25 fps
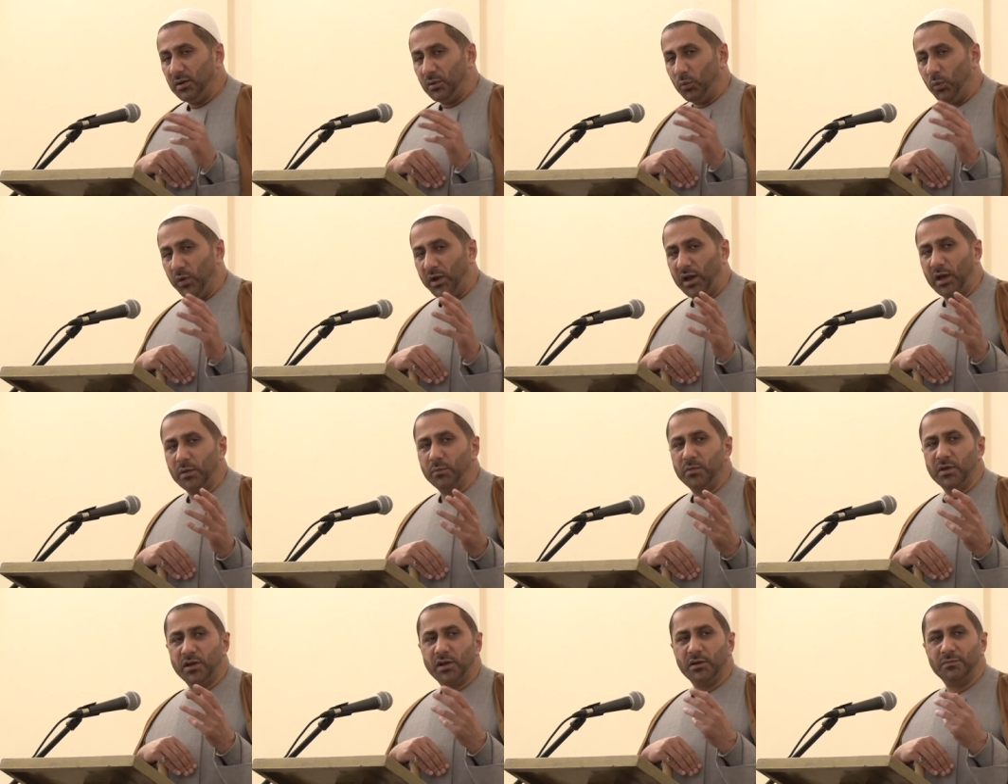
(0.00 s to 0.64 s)
We
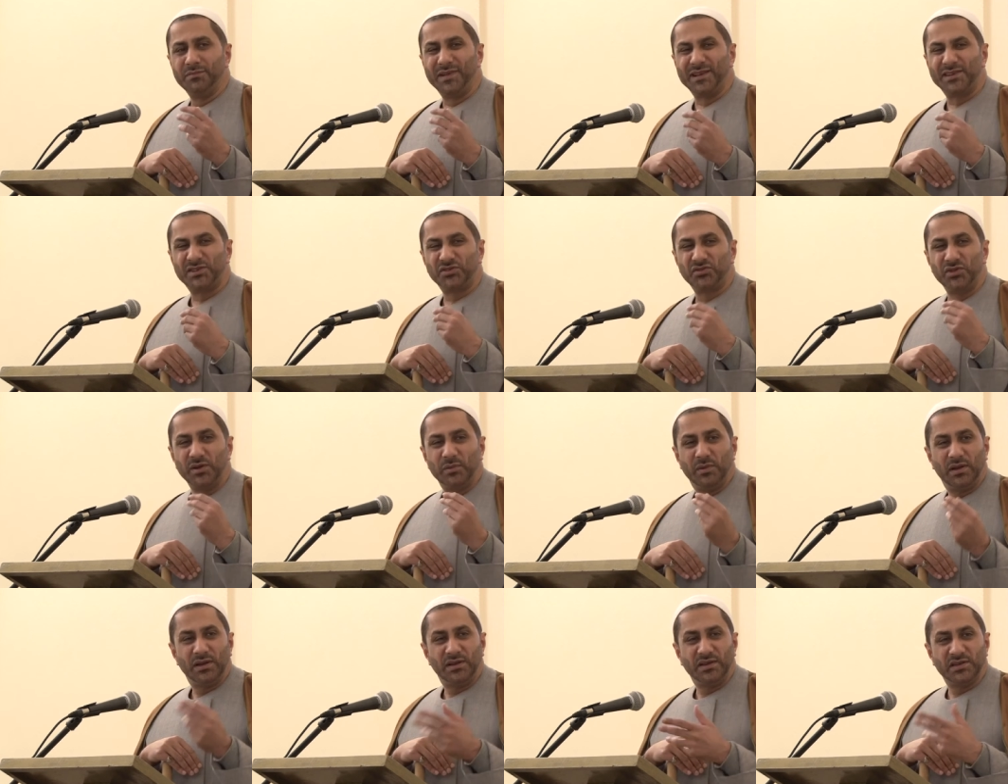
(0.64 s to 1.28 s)
can become
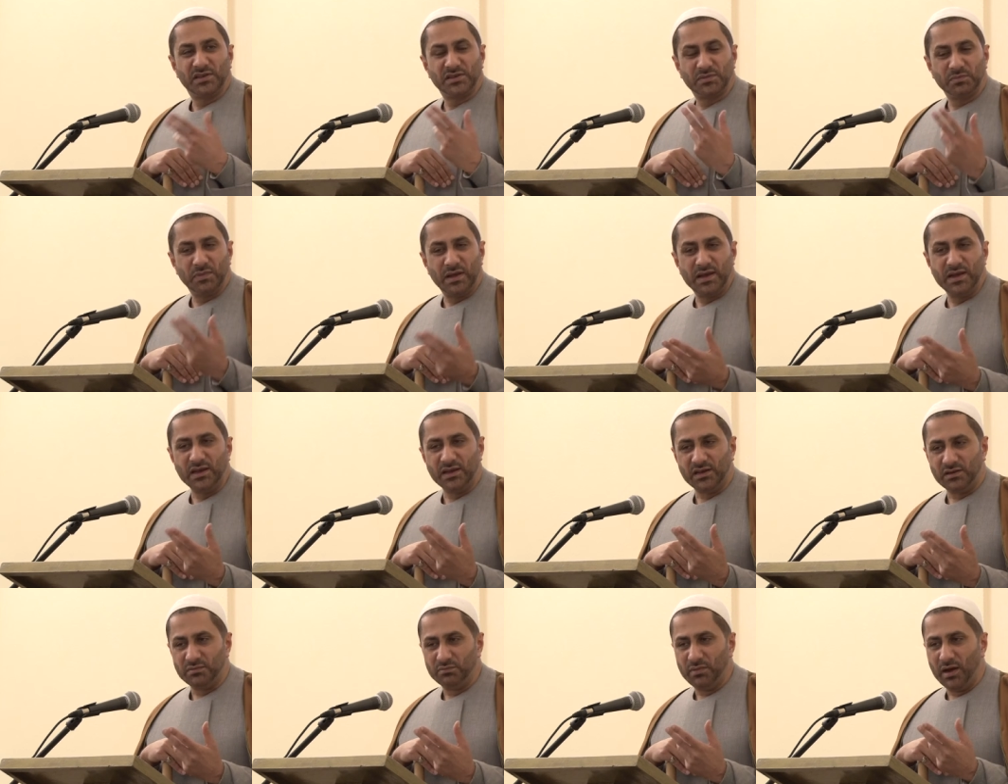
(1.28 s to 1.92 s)
extremely
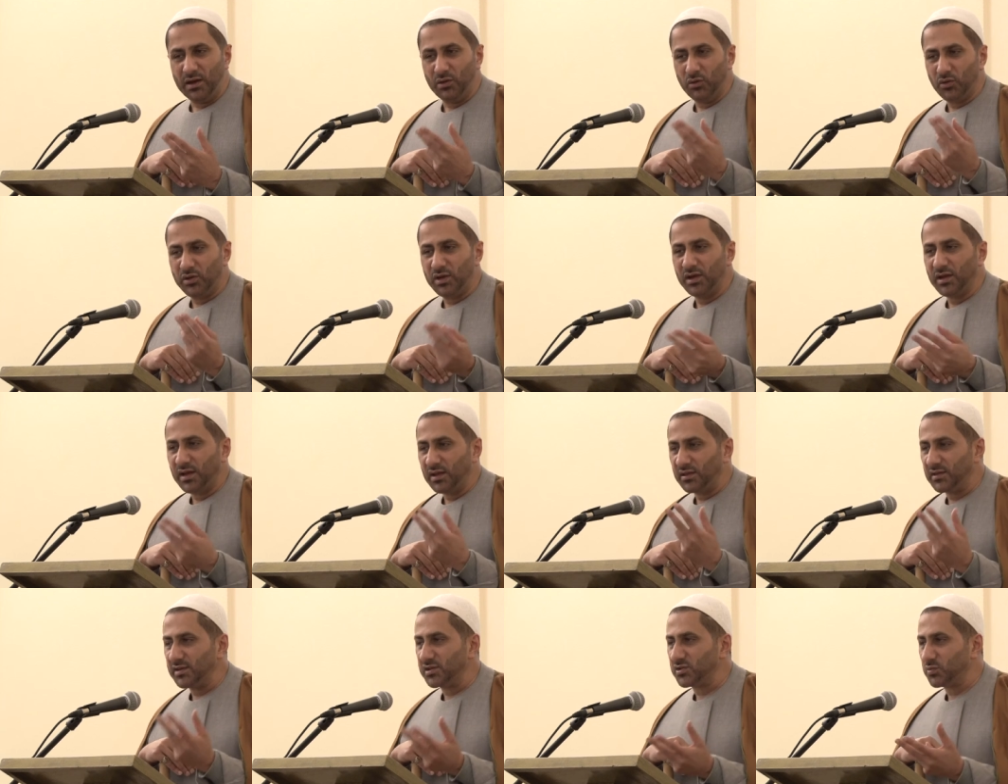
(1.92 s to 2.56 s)
dismayed by
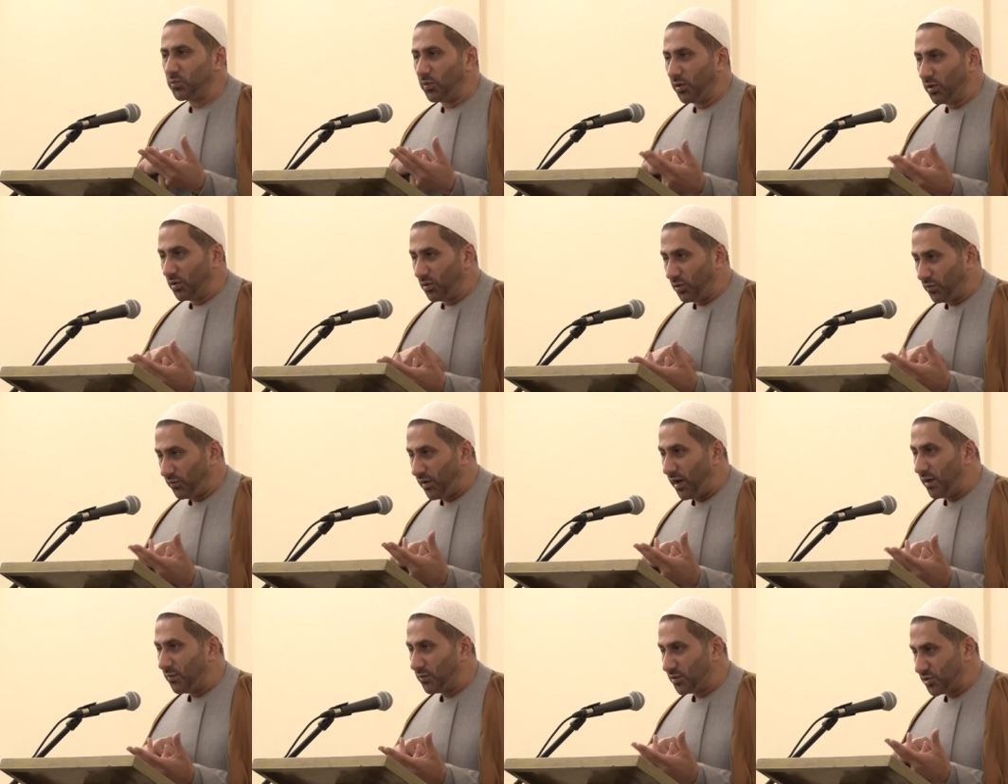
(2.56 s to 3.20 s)
looking at this world
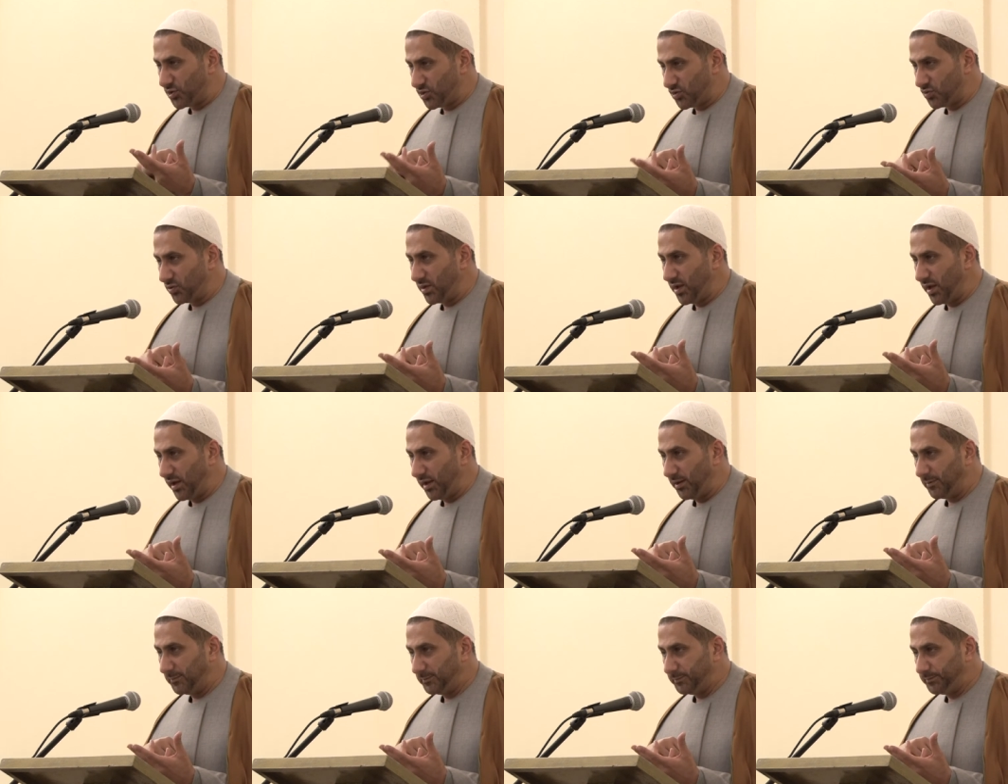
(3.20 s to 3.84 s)
of ours
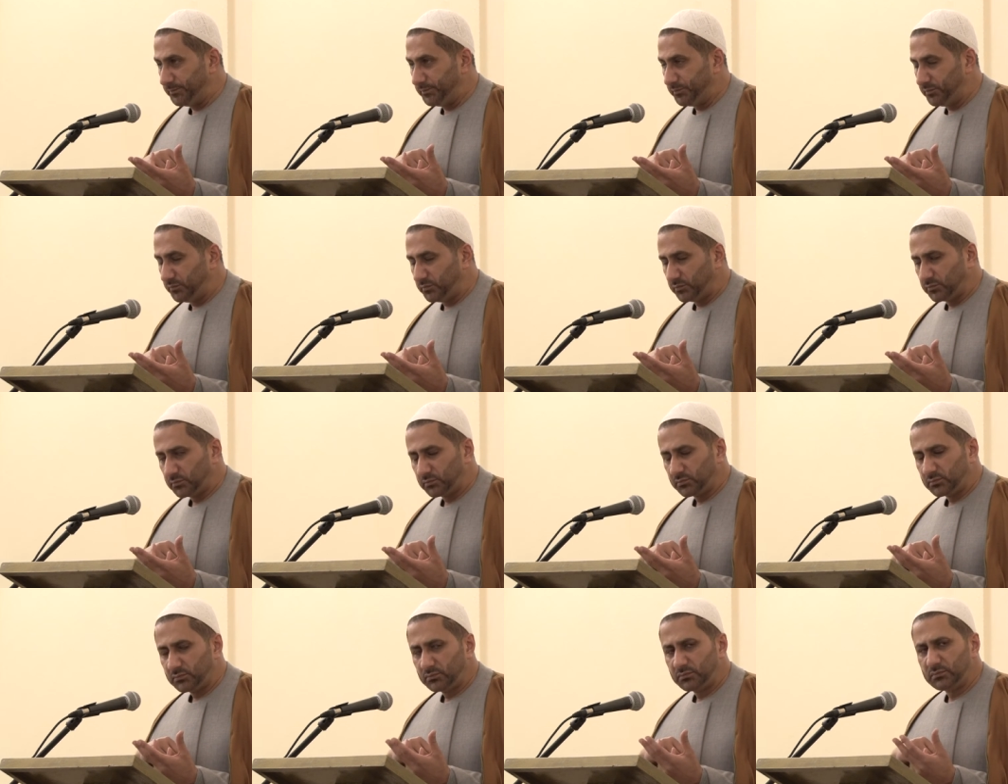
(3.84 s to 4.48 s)
today
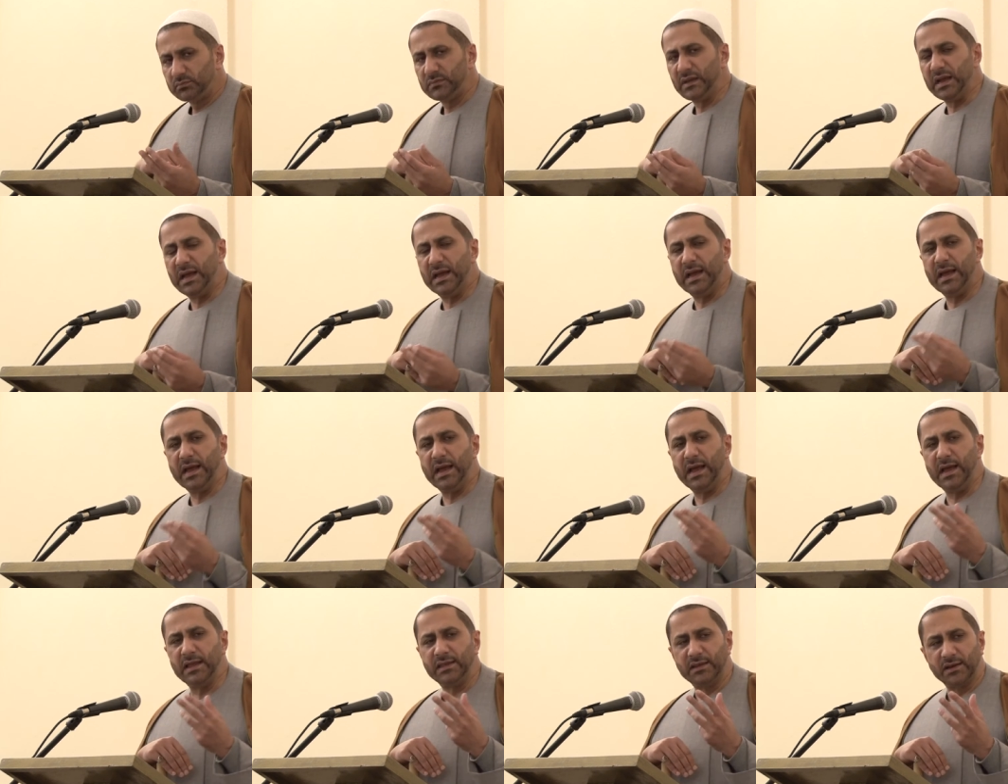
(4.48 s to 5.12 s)

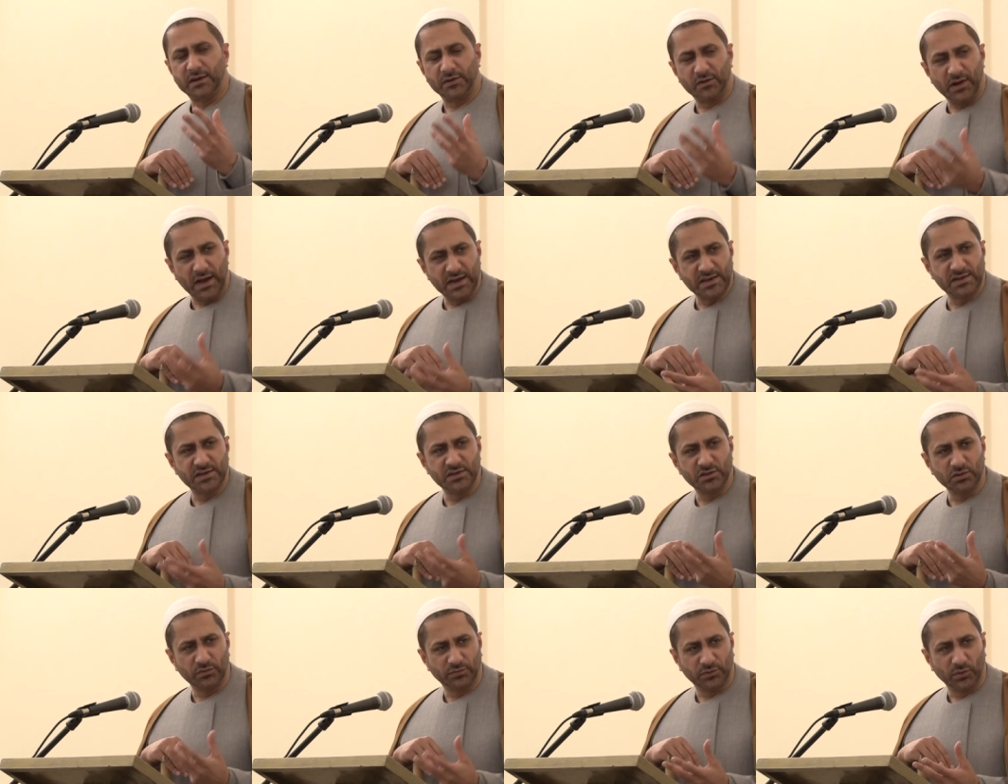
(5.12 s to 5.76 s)
and the
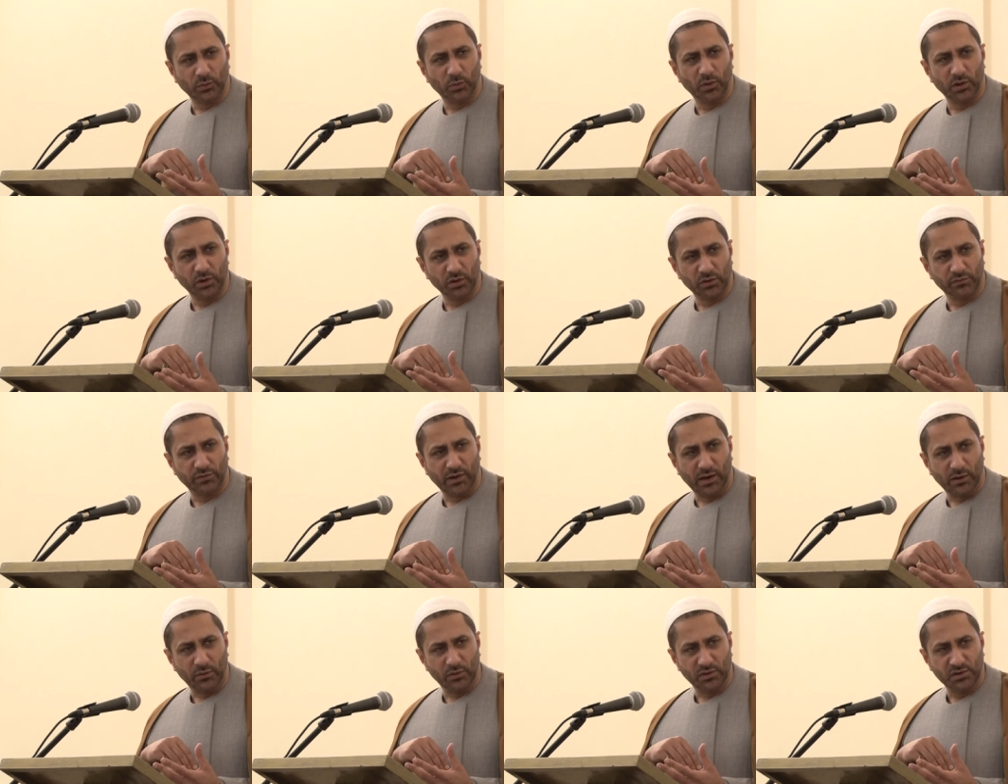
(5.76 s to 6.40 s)
crisis of the world
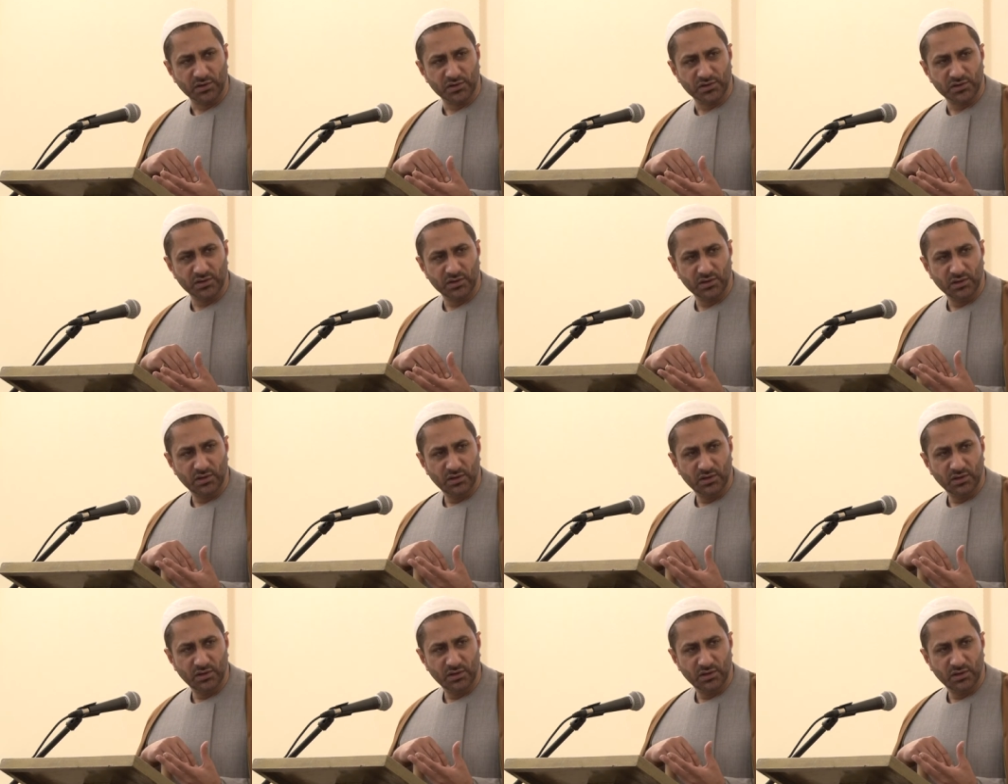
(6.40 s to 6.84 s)
of ours.